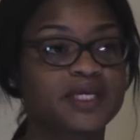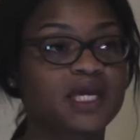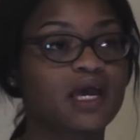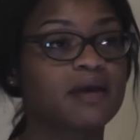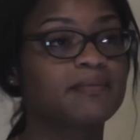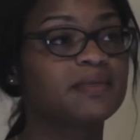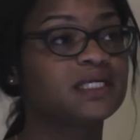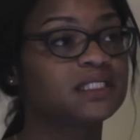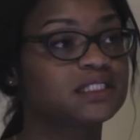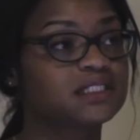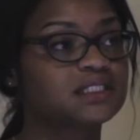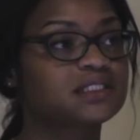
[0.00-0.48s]

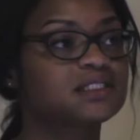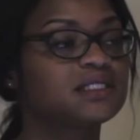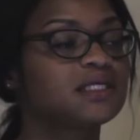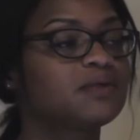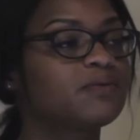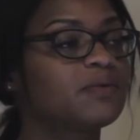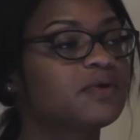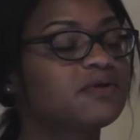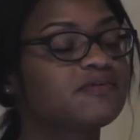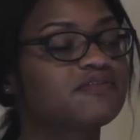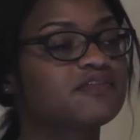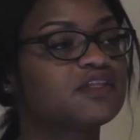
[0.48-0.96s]
coming to see
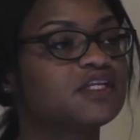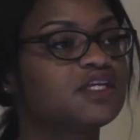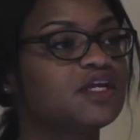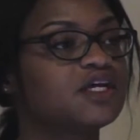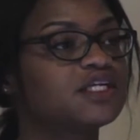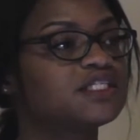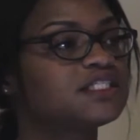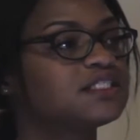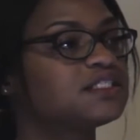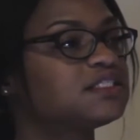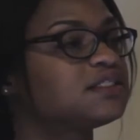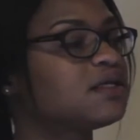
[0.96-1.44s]
one of the
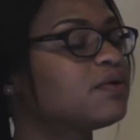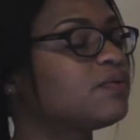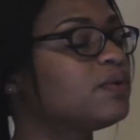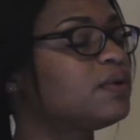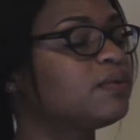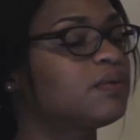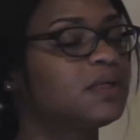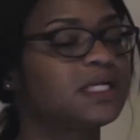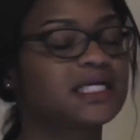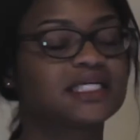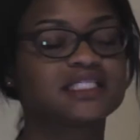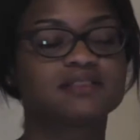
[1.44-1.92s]
nurses, so we
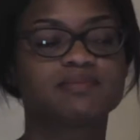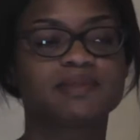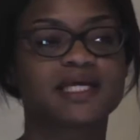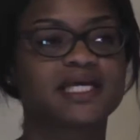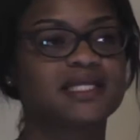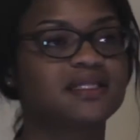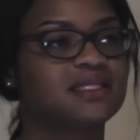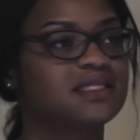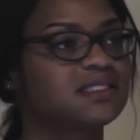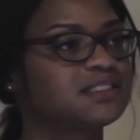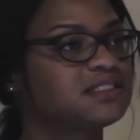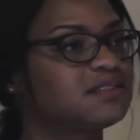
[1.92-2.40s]
will
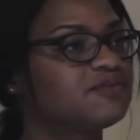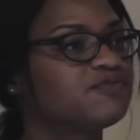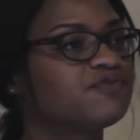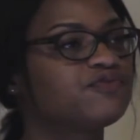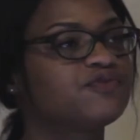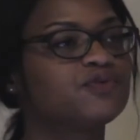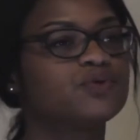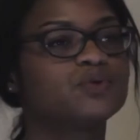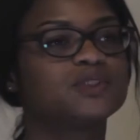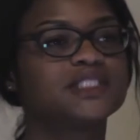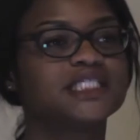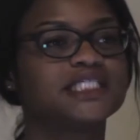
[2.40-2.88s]
explain this in
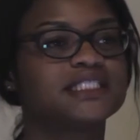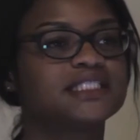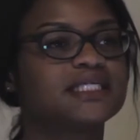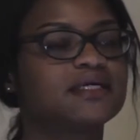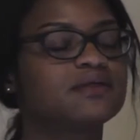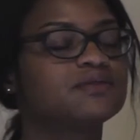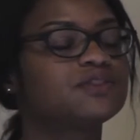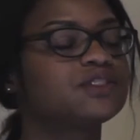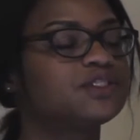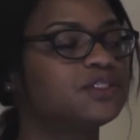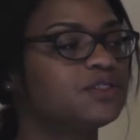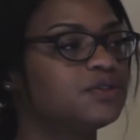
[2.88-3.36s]
full
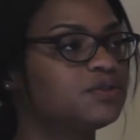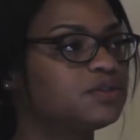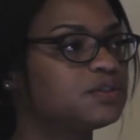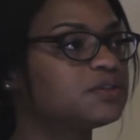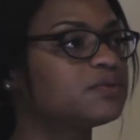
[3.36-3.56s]
detail to you